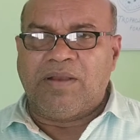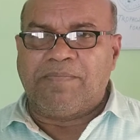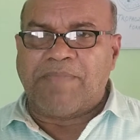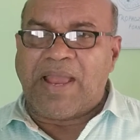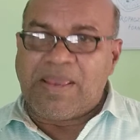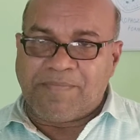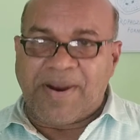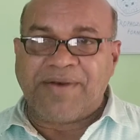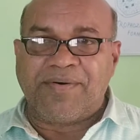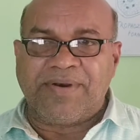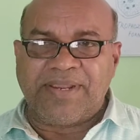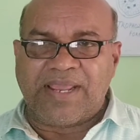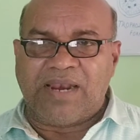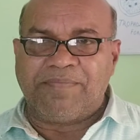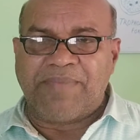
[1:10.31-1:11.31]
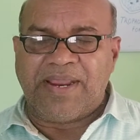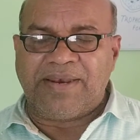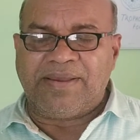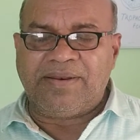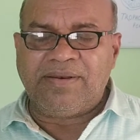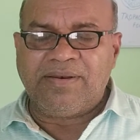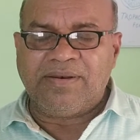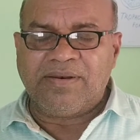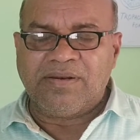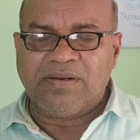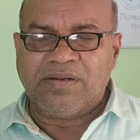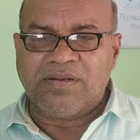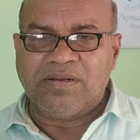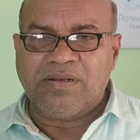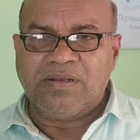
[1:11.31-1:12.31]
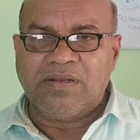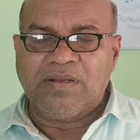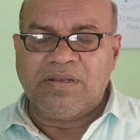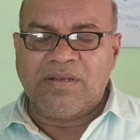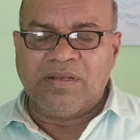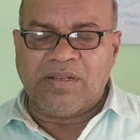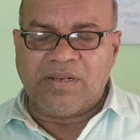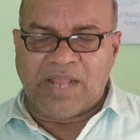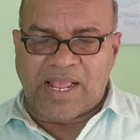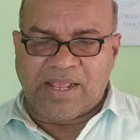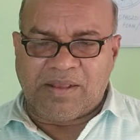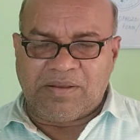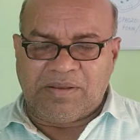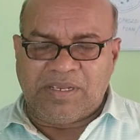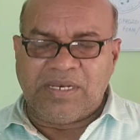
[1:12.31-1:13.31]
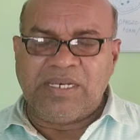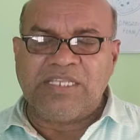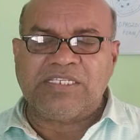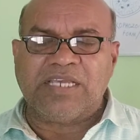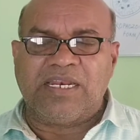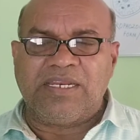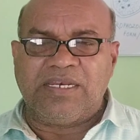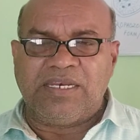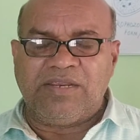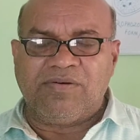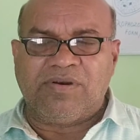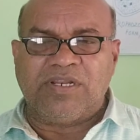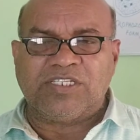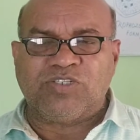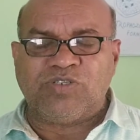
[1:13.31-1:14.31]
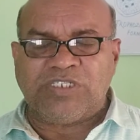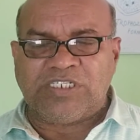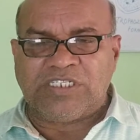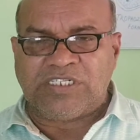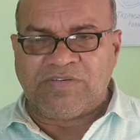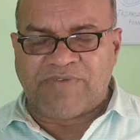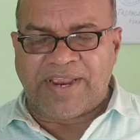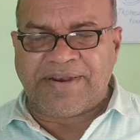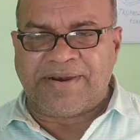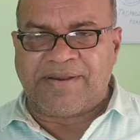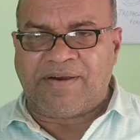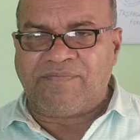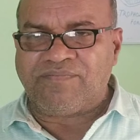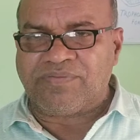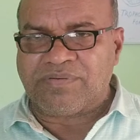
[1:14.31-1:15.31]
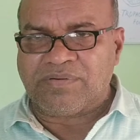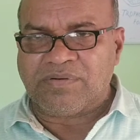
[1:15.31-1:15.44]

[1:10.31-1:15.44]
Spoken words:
by mitotical manner. Initially, nucleus is divided off,